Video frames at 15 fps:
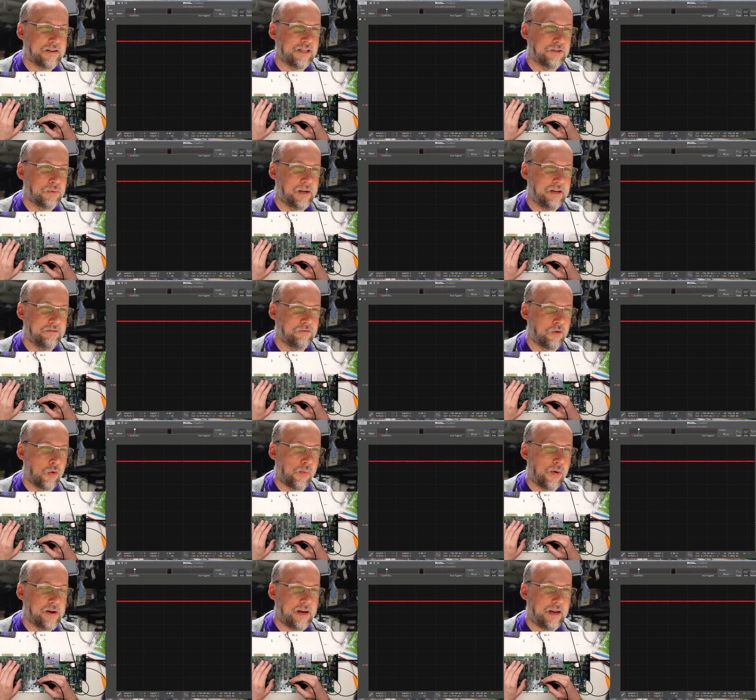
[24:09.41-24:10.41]
is we're getting
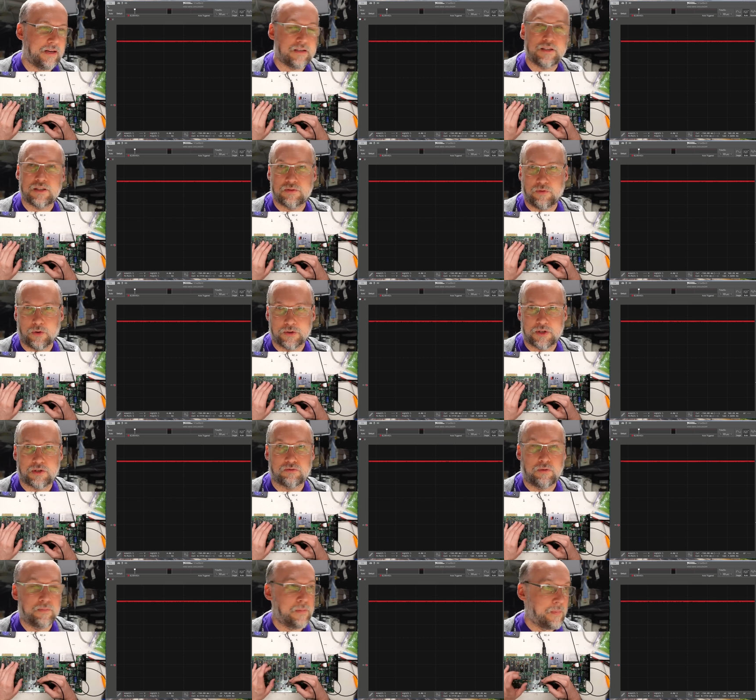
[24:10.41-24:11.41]
4.86 volts
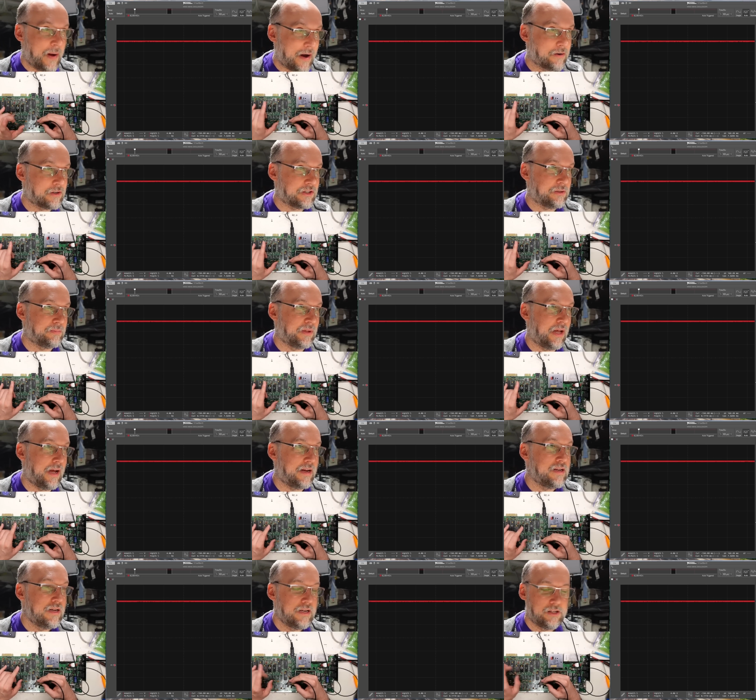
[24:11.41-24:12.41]
from the power supply,
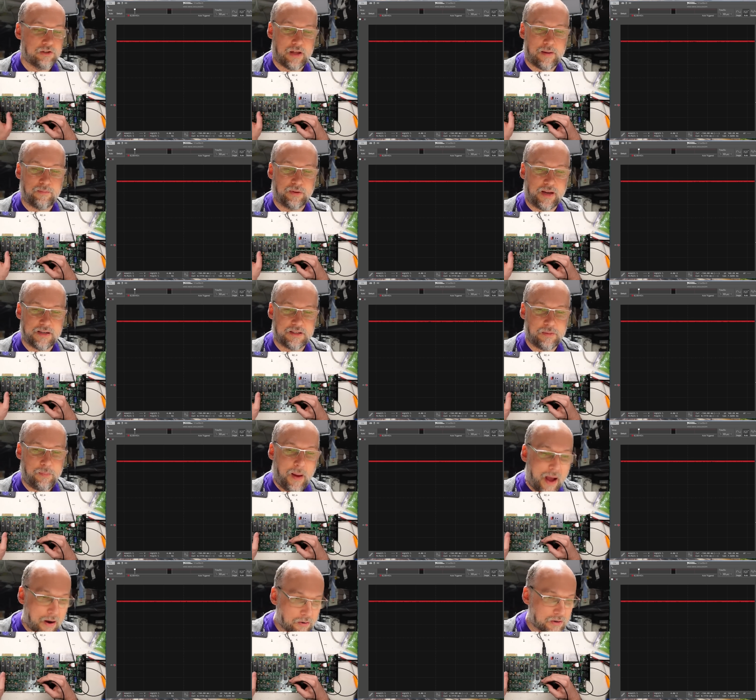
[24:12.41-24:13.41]
so that implies the
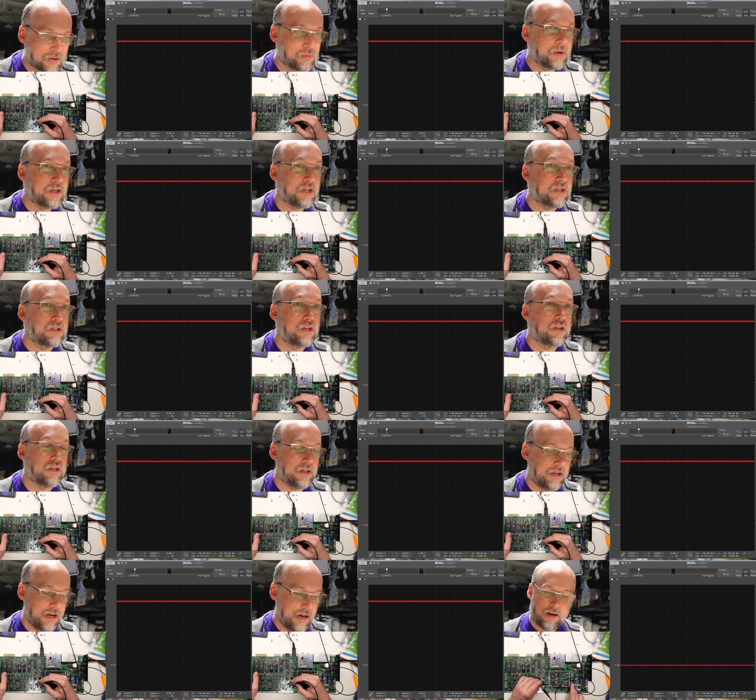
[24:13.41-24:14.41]
power switch is
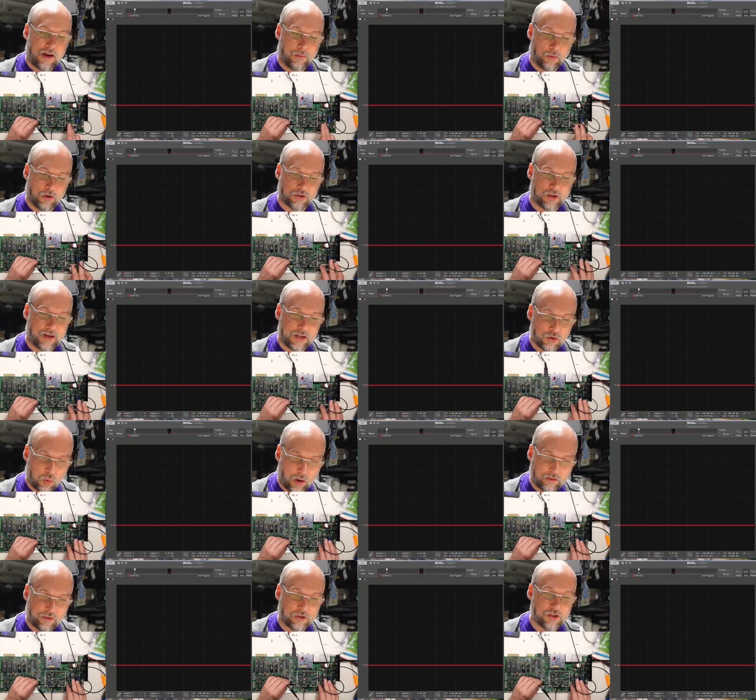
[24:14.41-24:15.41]
good, and we're also getting
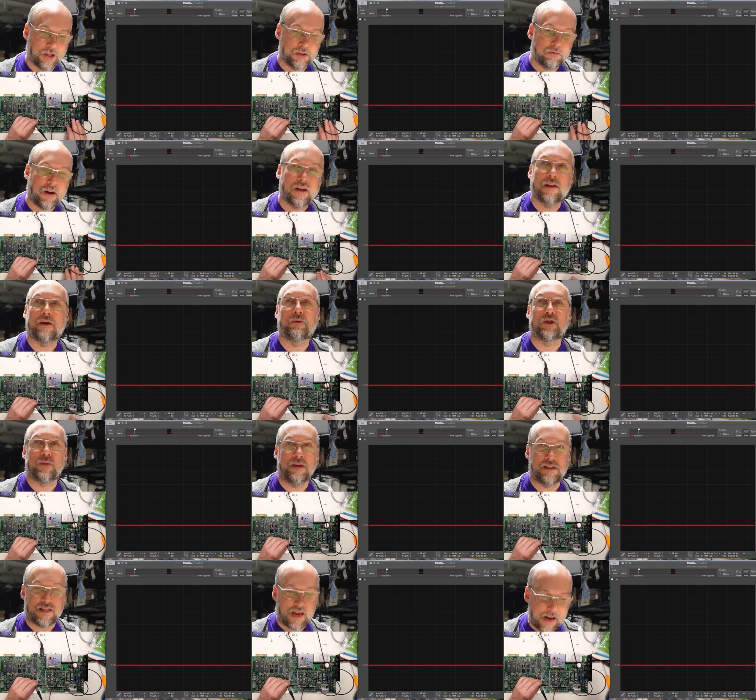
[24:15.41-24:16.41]
12 volts on the regulator, which
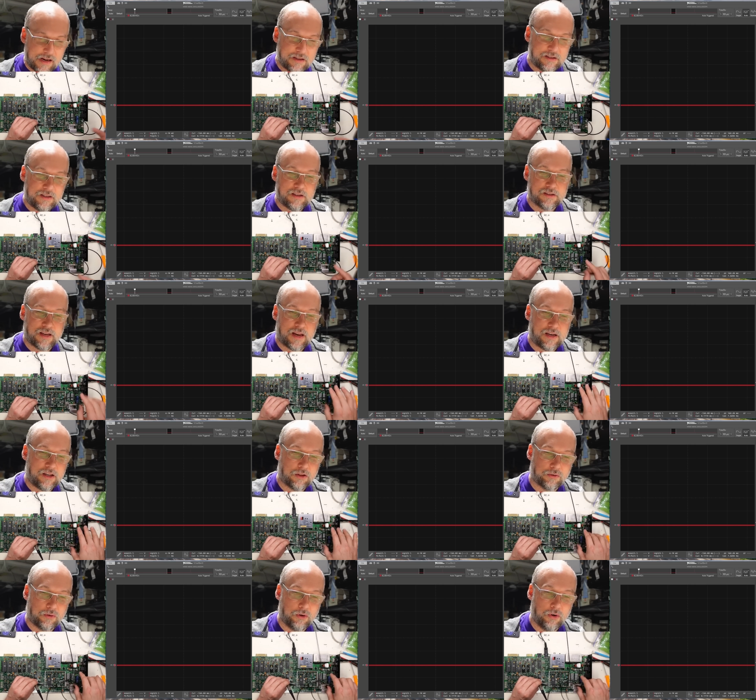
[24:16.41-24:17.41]
means the AC is getting
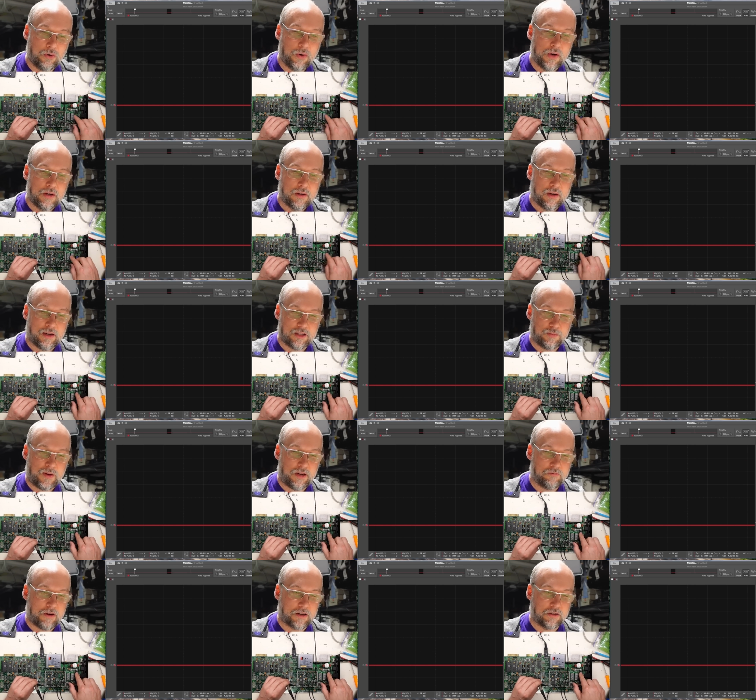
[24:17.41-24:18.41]
through, and it's
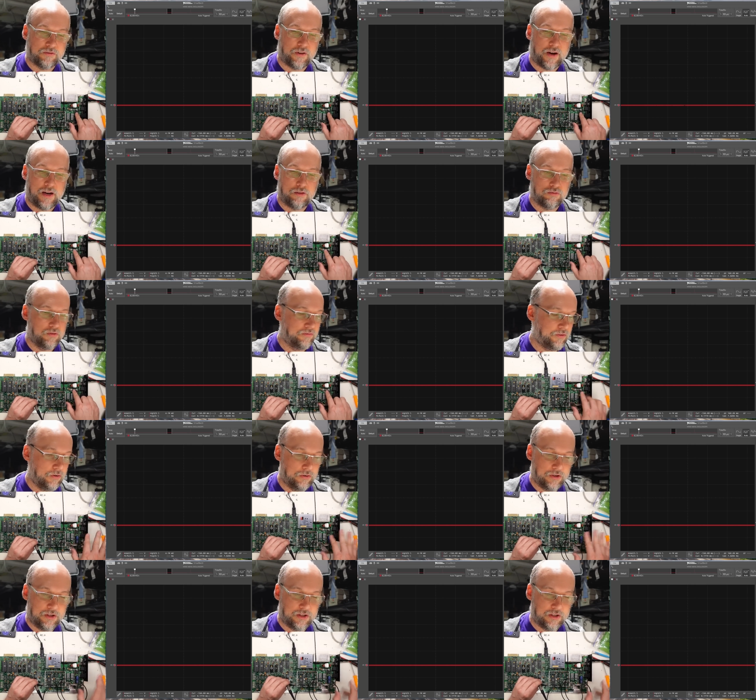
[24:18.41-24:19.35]
being rectified through the fuse and